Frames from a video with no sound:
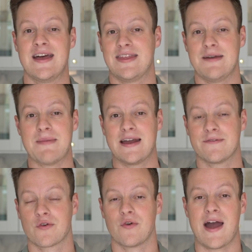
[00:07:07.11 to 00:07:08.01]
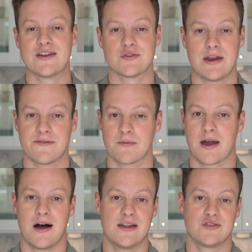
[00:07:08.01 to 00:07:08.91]
they might have graduated from
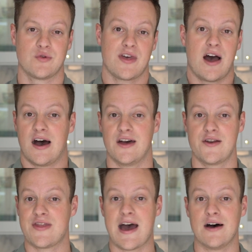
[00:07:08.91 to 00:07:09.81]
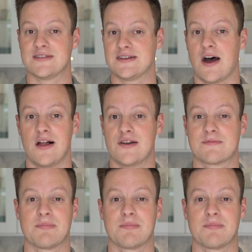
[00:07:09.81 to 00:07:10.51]
college with $100,000